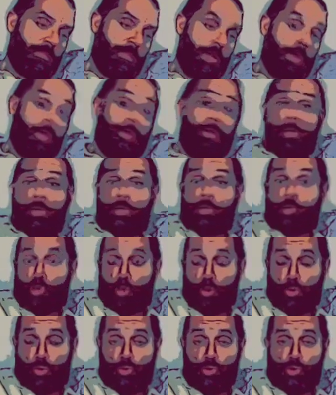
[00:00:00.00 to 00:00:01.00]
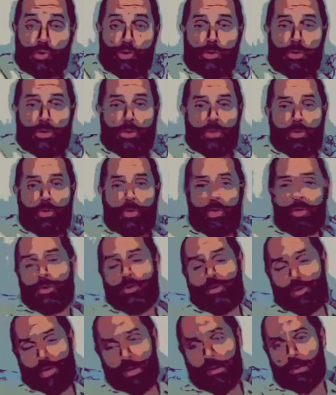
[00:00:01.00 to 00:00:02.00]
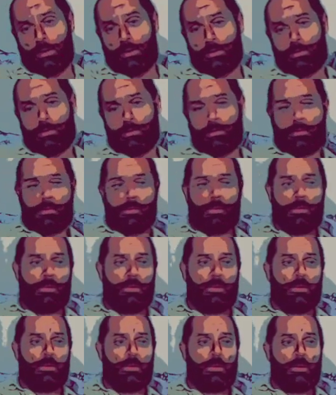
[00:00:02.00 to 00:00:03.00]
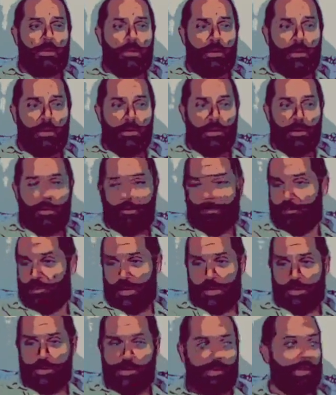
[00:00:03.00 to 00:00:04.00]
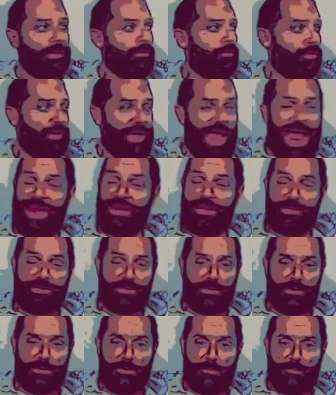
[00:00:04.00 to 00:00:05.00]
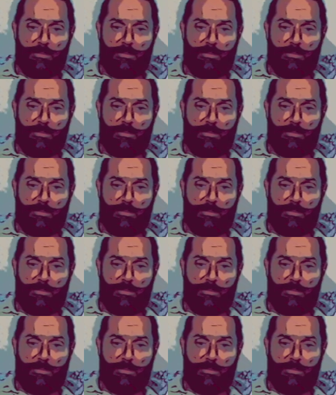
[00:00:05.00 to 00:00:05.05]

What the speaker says: You can choose what to think of things, of reality,